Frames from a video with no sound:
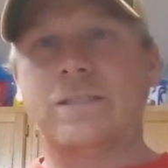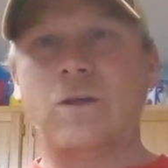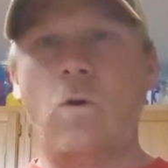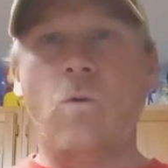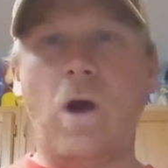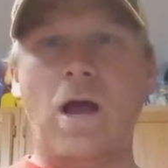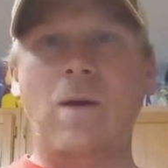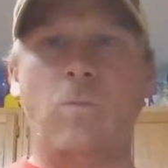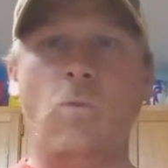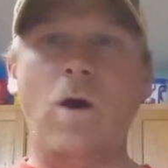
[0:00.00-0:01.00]
So,
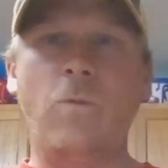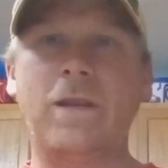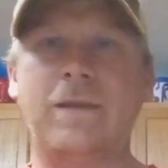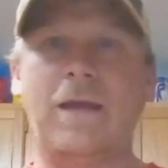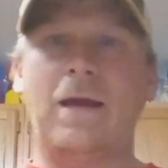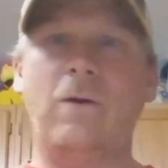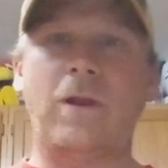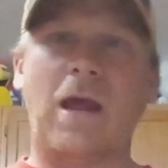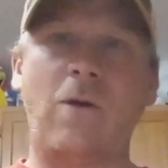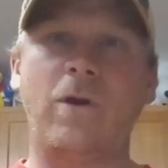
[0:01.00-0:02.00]
um, what went down,
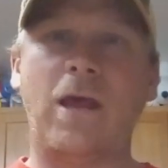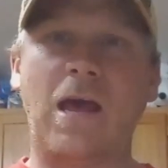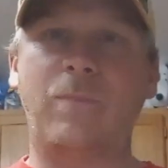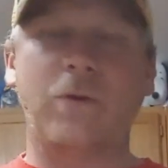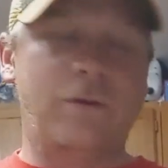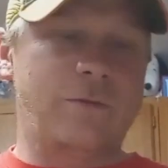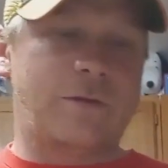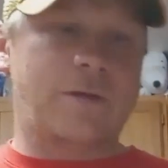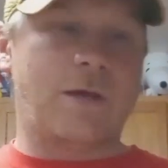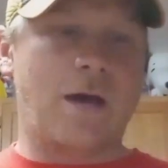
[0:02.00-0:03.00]
how it
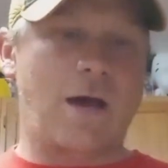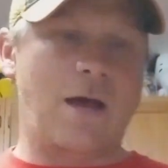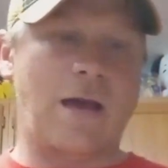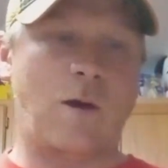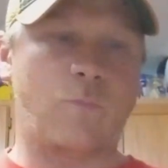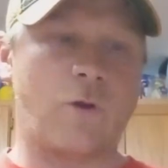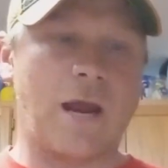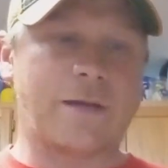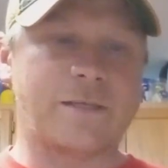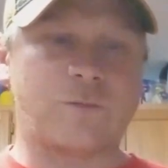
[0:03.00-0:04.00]
happened, uh, how
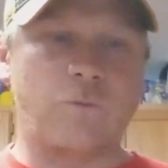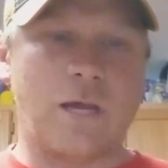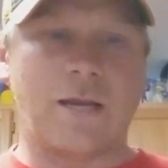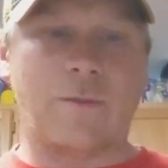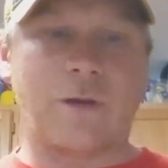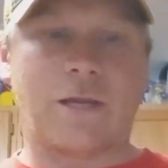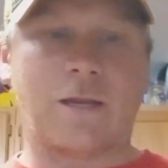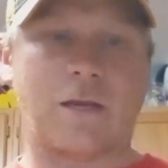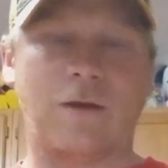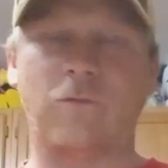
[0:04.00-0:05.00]
practice went, I'm going to kind
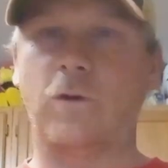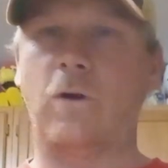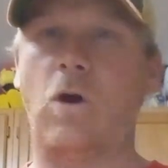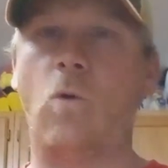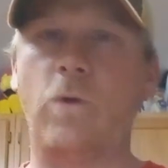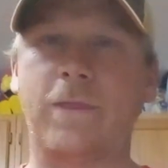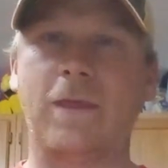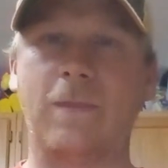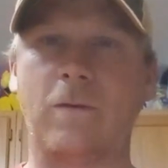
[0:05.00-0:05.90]
of cover it all with you.